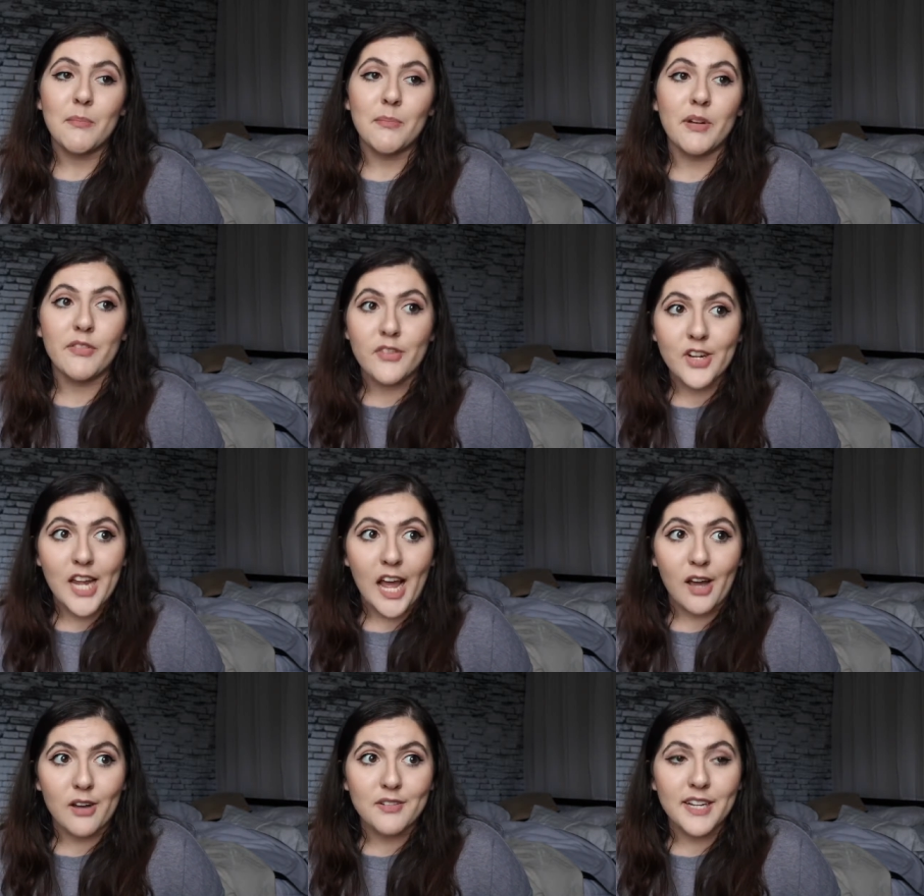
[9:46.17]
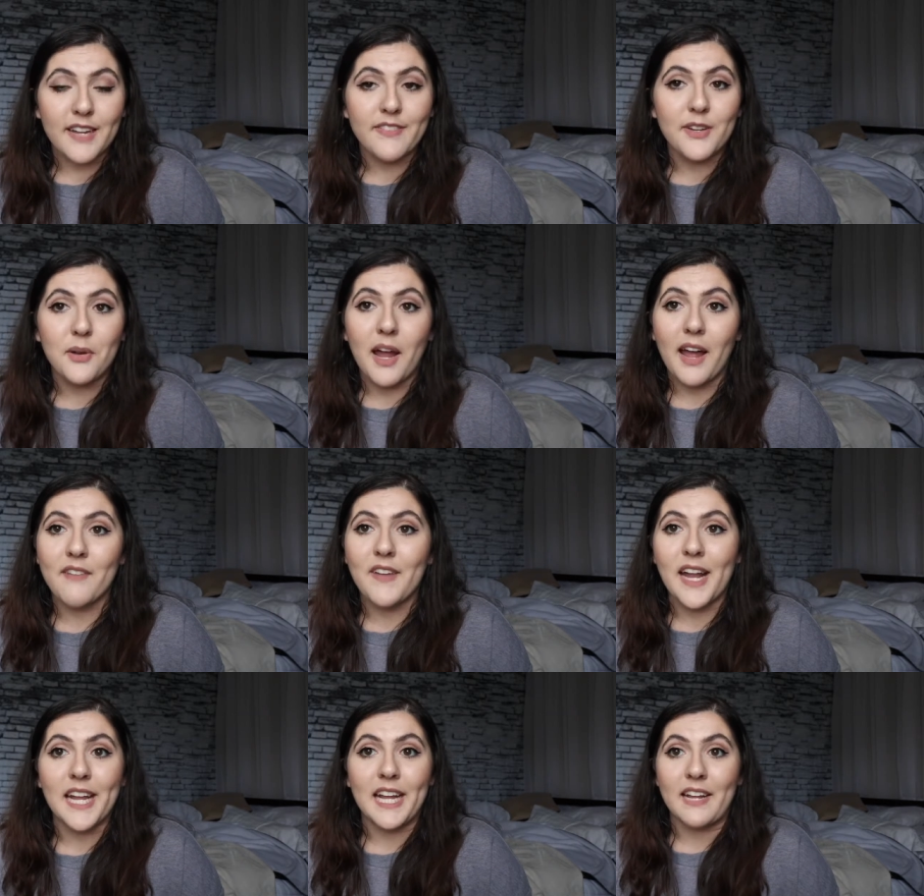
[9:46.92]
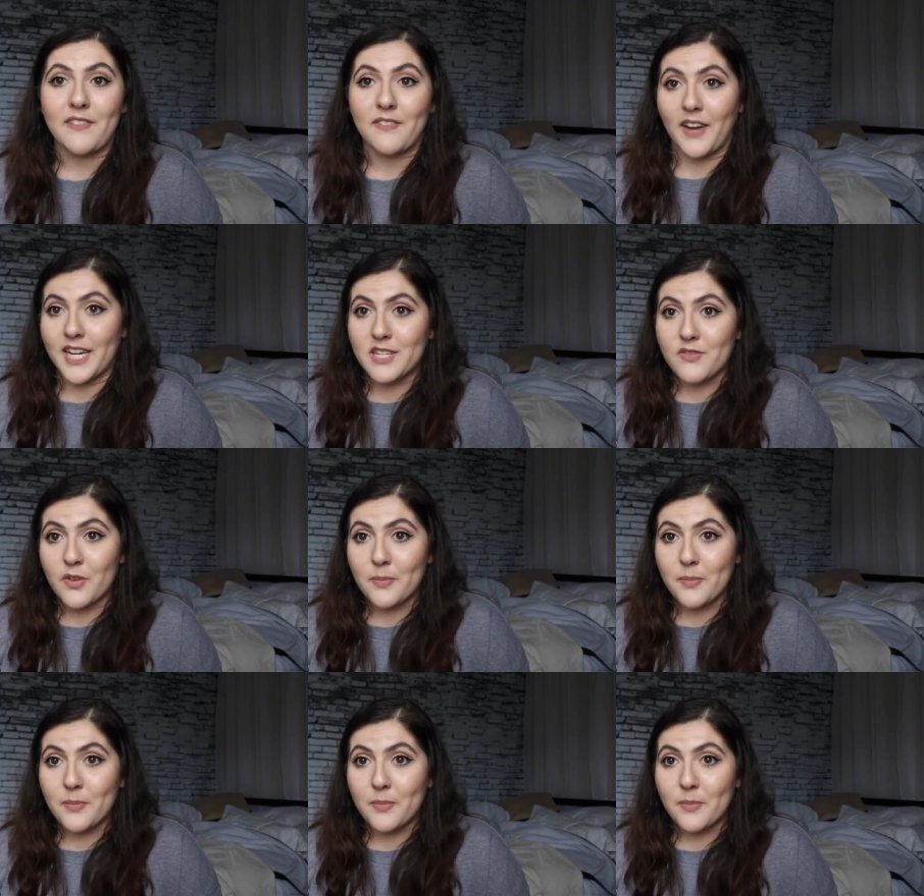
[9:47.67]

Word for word: But for now, if you have any advice